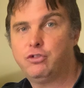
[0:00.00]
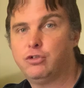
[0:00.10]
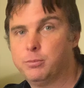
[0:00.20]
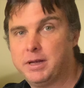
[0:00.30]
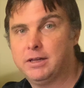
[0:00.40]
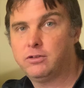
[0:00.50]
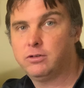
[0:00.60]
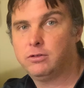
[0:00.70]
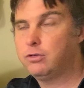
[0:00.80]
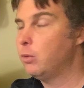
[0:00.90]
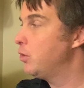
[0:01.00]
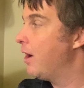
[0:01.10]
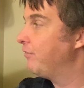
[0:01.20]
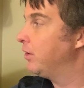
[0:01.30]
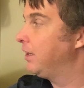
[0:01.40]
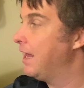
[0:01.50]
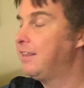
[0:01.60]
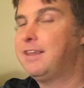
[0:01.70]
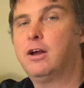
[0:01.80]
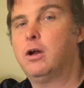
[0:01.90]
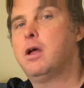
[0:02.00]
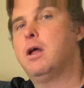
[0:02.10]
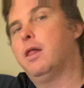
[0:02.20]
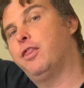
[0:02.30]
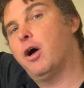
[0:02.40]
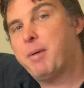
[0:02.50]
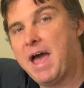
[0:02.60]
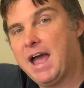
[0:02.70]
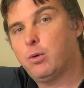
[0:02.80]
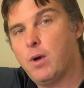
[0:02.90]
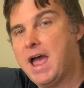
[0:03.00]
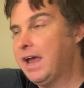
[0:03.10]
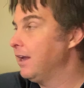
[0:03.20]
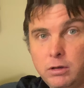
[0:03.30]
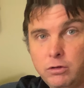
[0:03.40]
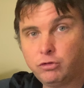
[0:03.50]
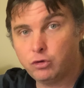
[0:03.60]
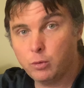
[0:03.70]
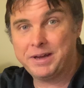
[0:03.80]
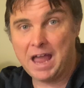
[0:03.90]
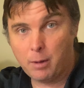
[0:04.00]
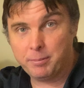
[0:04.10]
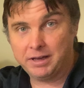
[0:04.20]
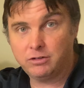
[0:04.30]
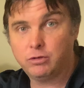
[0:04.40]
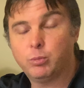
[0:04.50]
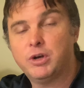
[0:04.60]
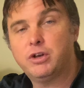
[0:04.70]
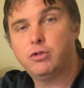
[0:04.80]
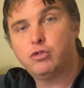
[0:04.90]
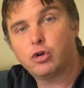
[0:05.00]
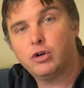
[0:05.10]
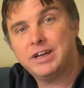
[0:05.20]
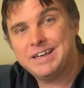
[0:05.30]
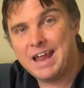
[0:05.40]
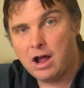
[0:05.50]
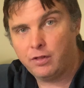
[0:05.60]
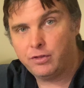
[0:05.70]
your mids. So you have to get there the back way, scooping out mids. Turning down